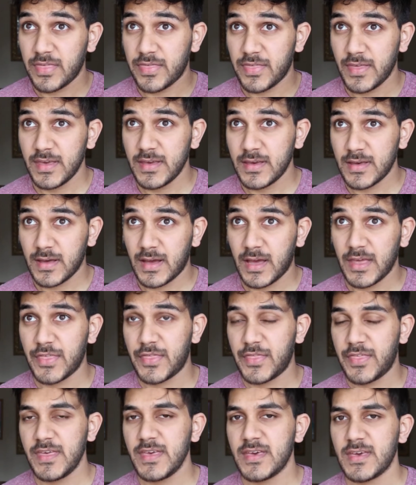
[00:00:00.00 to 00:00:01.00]

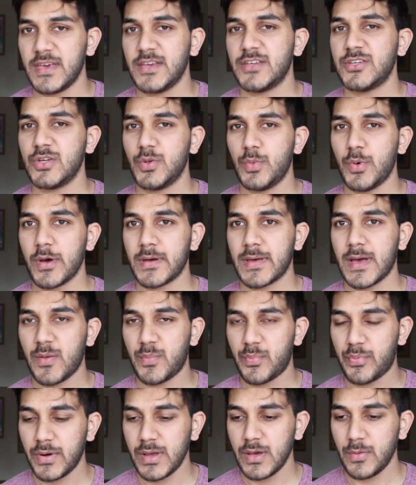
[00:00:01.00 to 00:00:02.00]
think it should work out
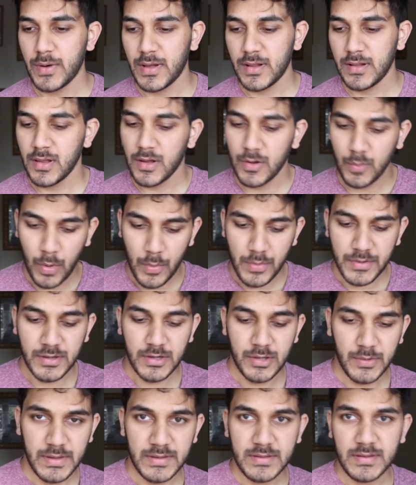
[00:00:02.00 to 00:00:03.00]
pretty well. What I'm going
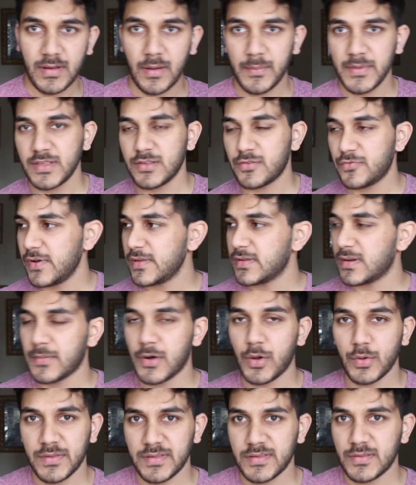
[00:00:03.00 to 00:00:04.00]
to do is, I mean, there's a reason I'm
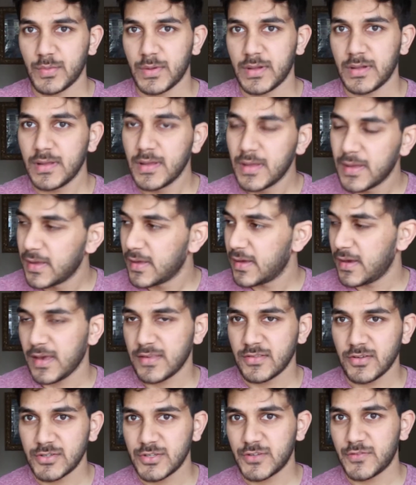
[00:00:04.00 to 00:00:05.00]
holding this as well. It's
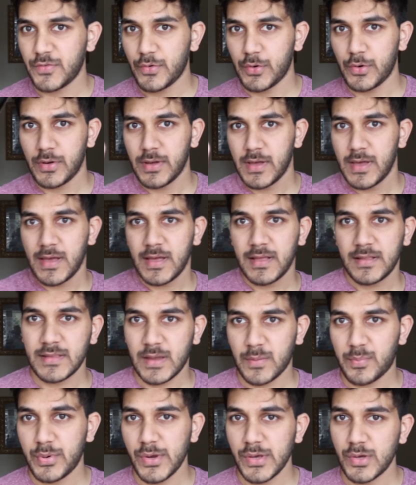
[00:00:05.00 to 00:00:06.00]
not just for
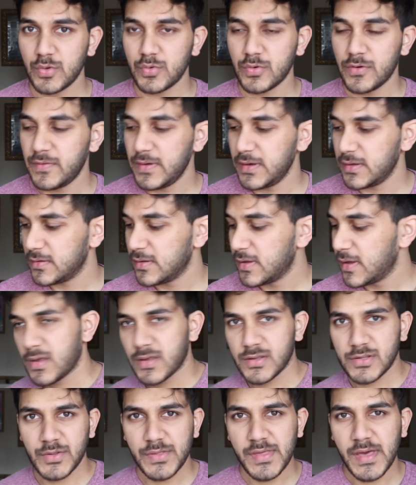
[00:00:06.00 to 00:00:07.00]
that pretty cool reveal.
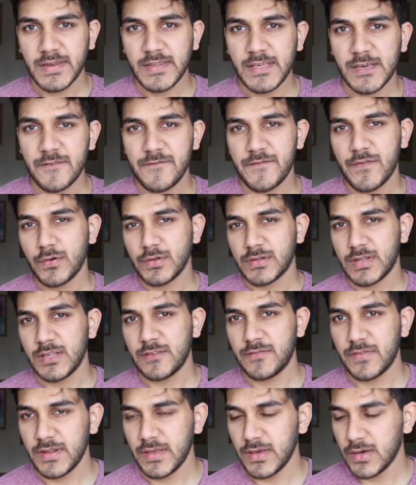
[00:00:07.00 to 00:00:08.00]
So the idea for today's
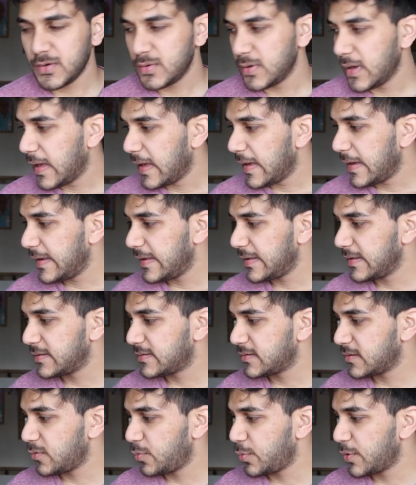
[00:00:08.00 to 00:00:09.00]
video
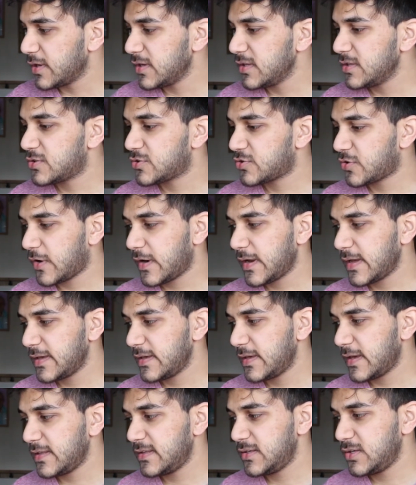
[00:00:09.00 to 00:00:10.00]
is we're going to try
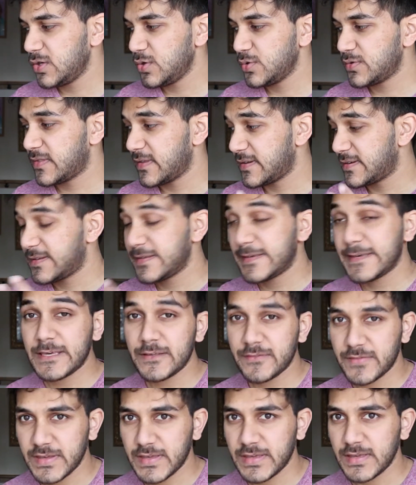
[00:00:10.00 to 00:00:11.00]
and use the
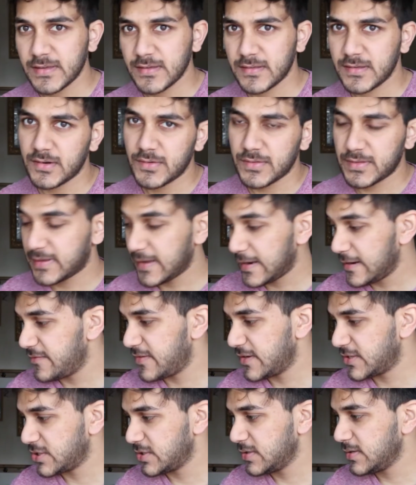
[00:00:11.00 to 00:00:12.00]
TV, you know, the
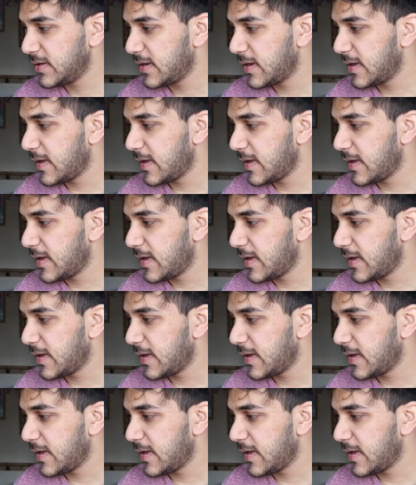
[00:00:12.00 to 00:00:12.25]
television,